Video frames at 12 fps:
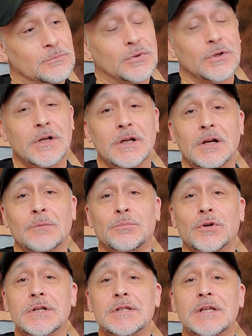put in a
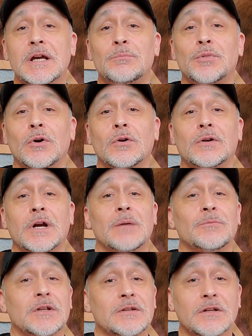preset
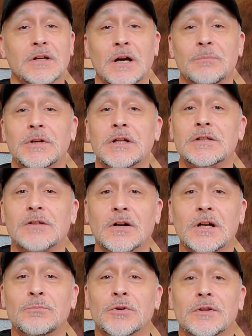program that the company has
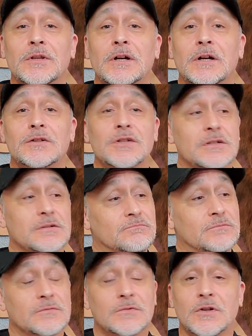already put there, just
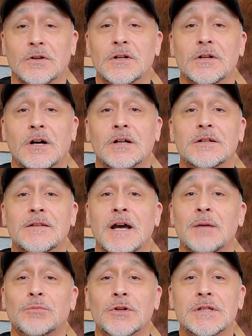turn it on to
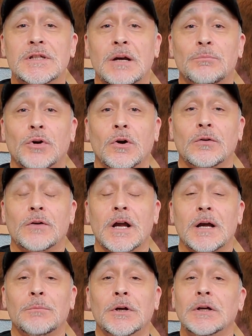that preset
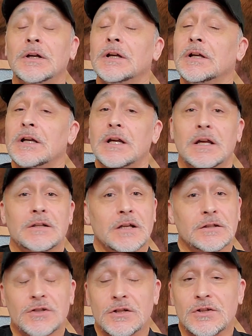program, and
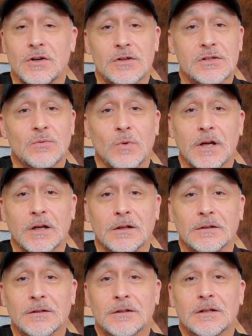then just start swinging.